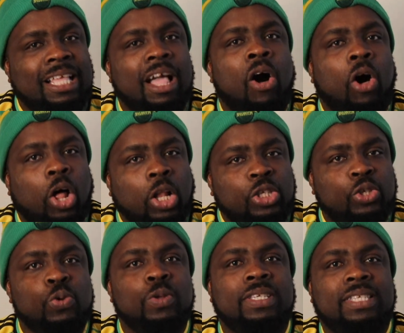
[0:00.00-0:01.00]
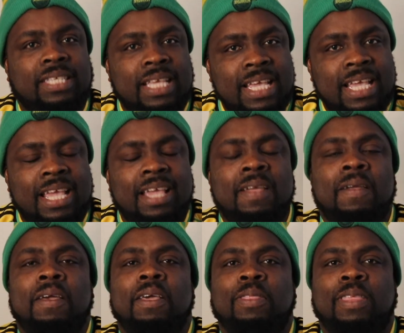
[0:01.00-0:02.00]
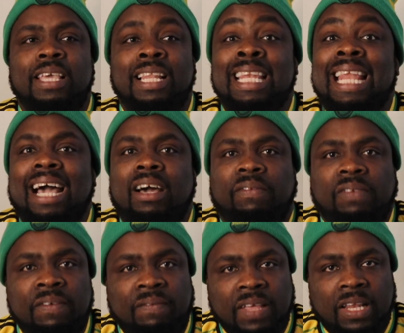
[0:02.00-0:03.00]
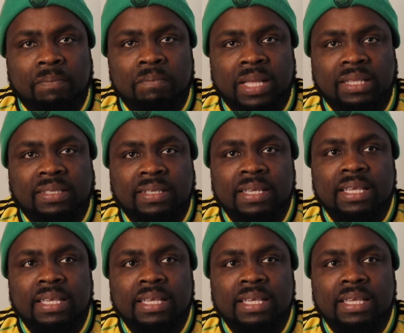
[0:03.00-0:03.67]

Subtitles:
also see the lack of development